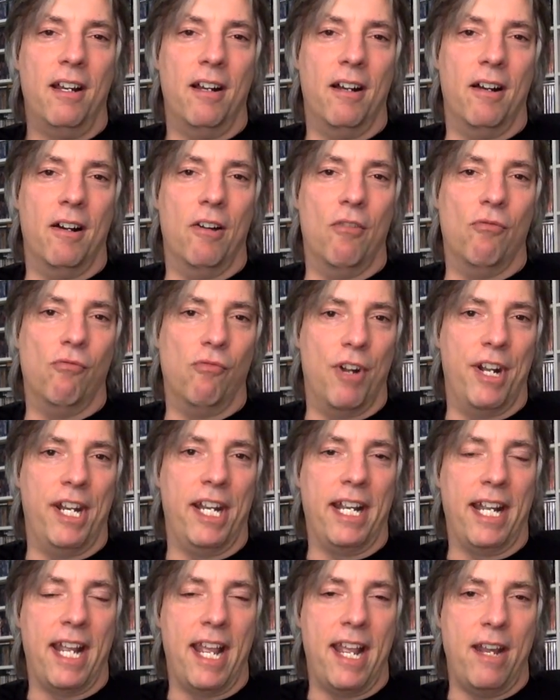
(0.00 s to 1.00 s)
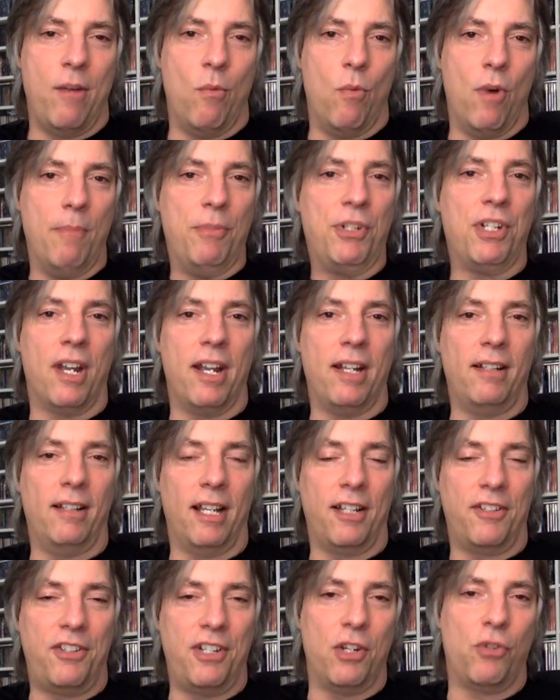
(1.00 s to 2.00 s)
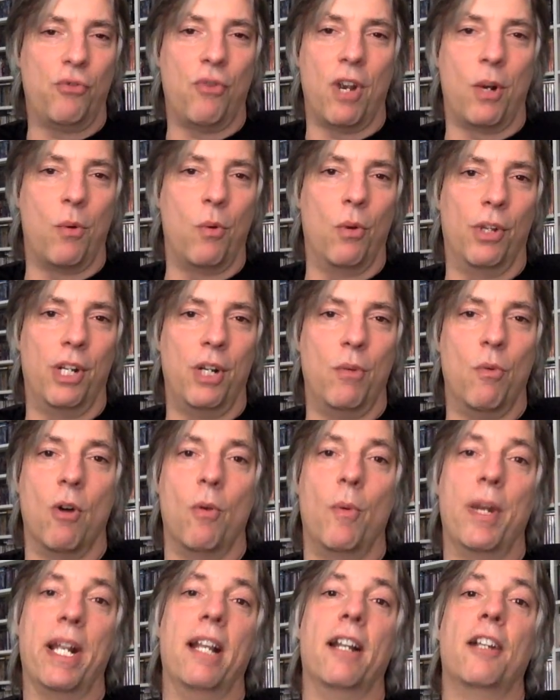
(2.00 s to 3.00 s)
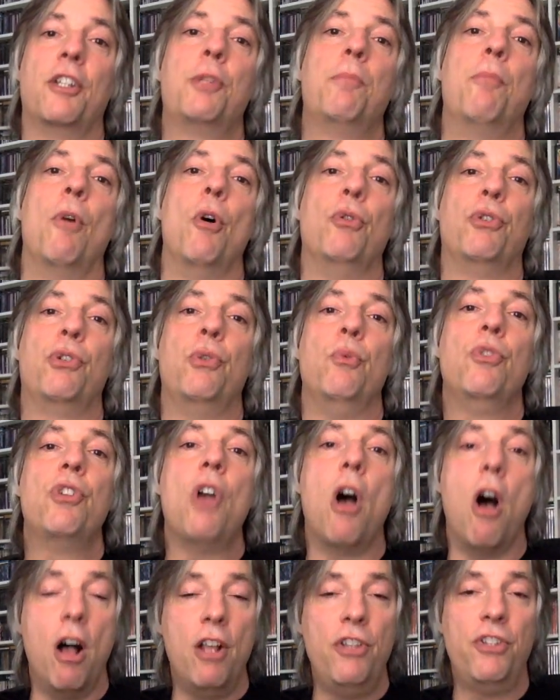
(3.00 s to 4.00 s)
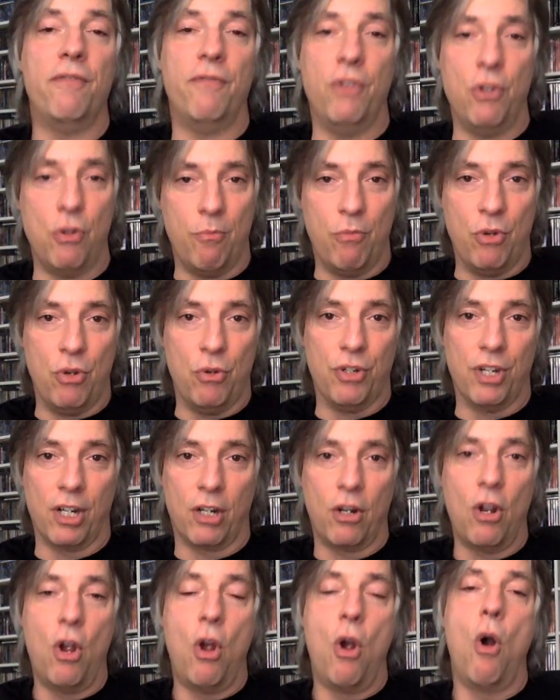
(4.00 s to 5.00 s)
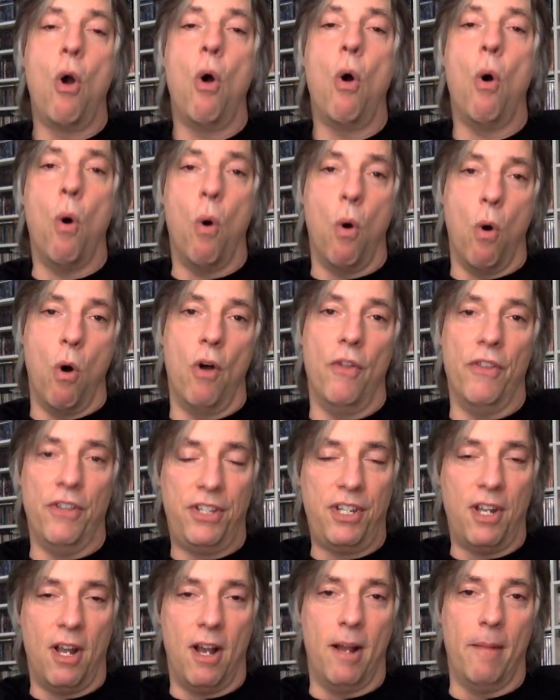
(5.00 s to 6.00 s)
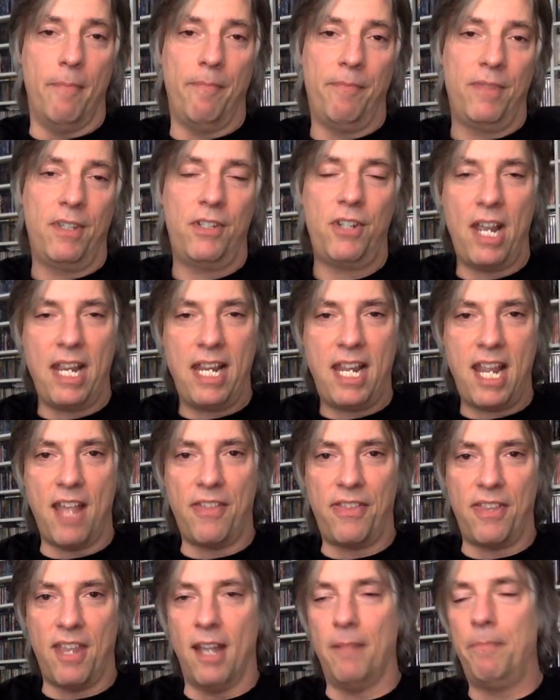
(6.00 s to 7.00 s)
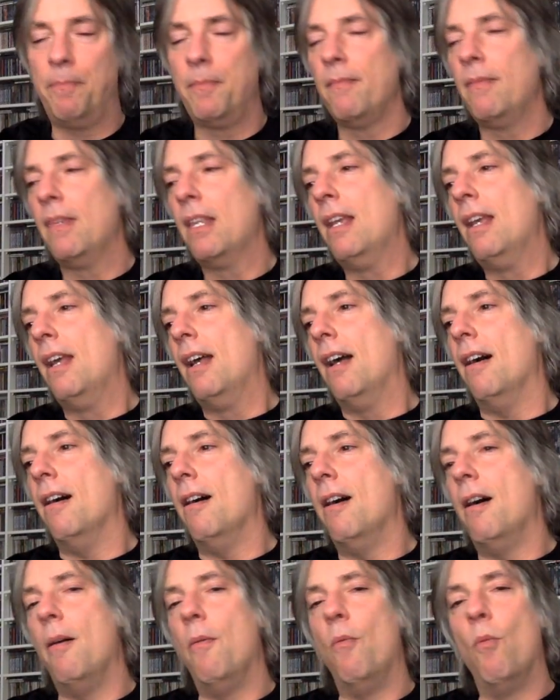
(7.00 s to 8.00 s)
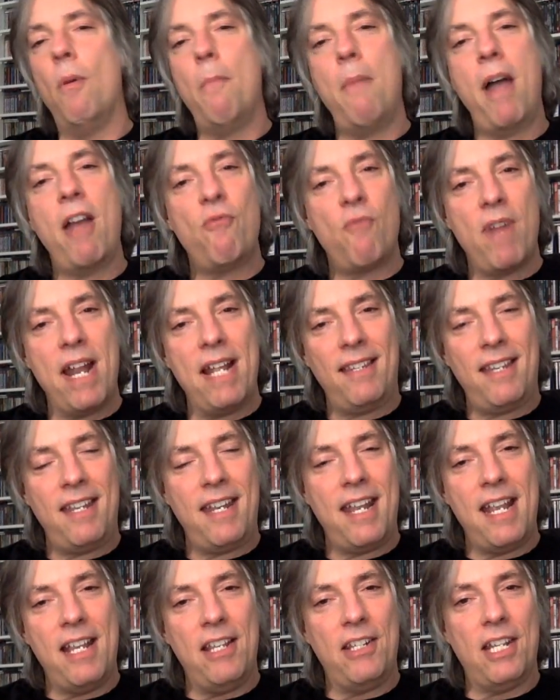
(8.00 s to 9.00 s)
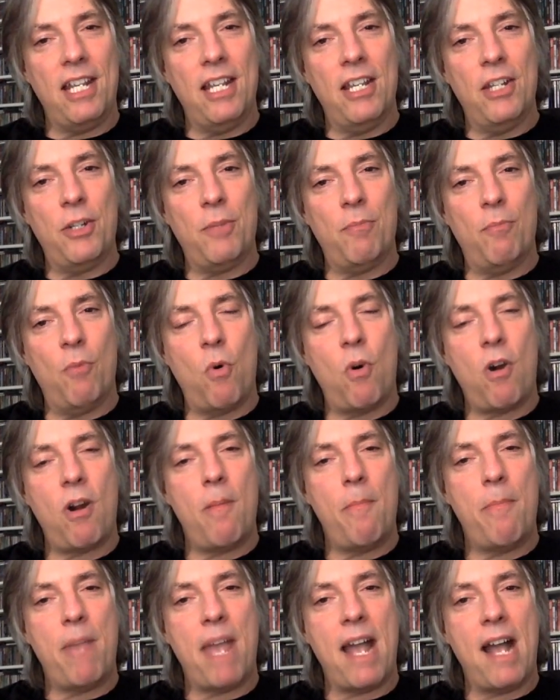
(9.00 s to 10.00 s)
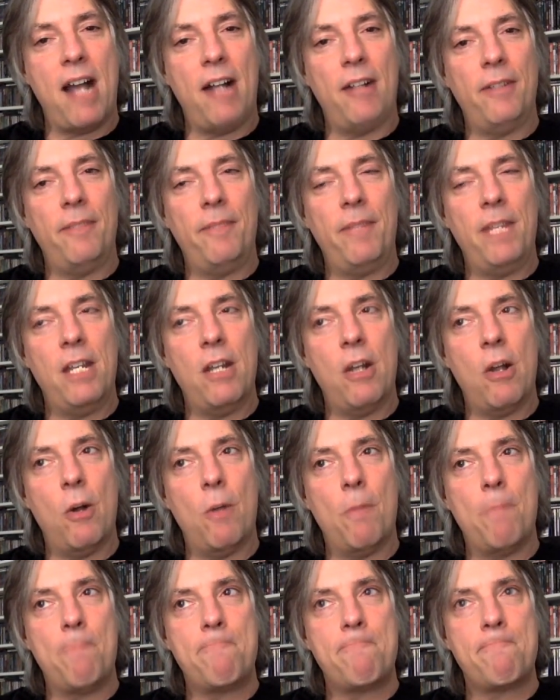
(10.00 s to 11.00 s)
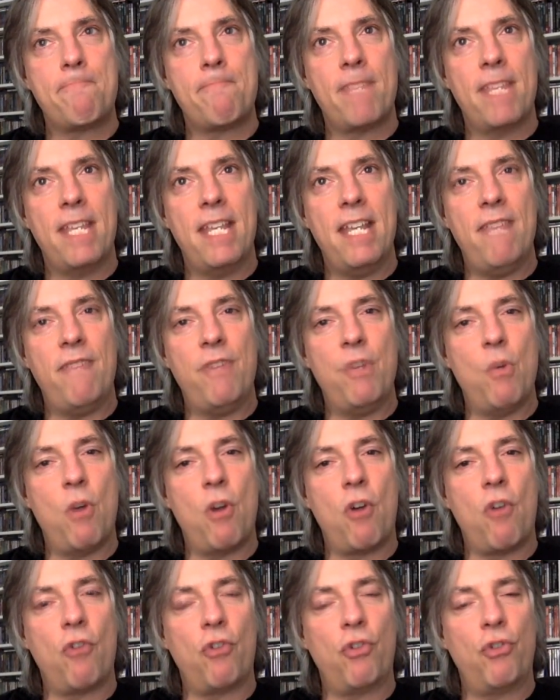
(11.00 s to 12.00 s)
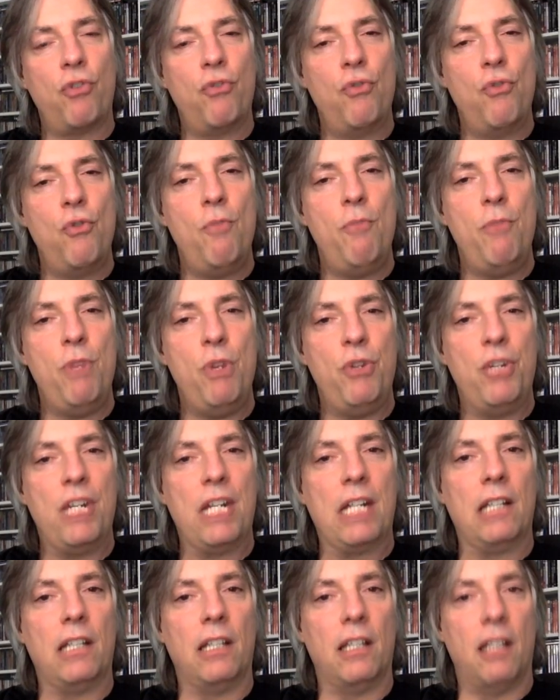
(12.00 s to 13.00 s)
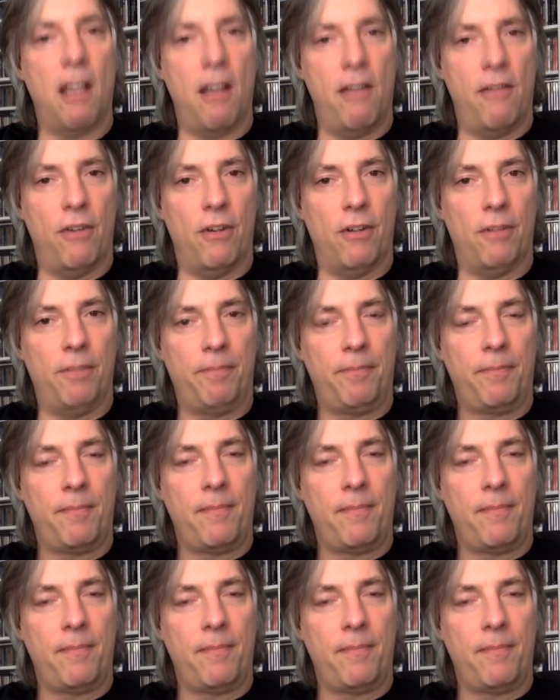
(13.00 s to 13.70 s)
uh, running a website like Sea Tranquility where we get exposed to tons of new music all the time. So I get that. Uh, what my rant today is is more about you know if you are a true music lover,